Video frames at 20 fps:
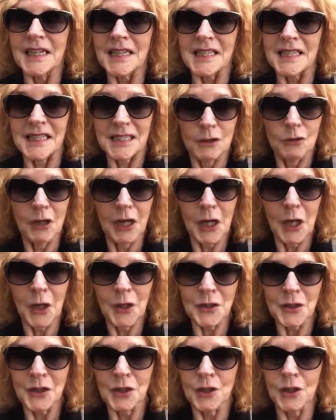Still got a
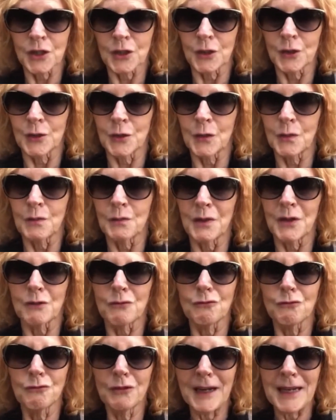lot to do, but
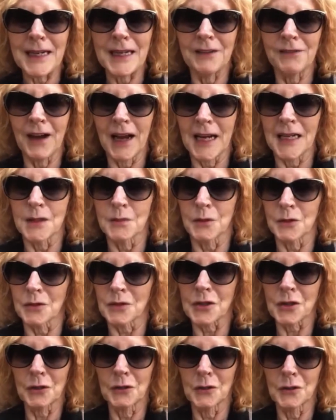really valuable
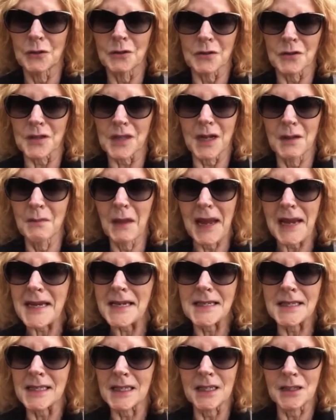tools,
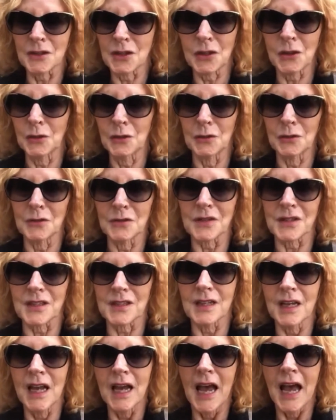amazing tools.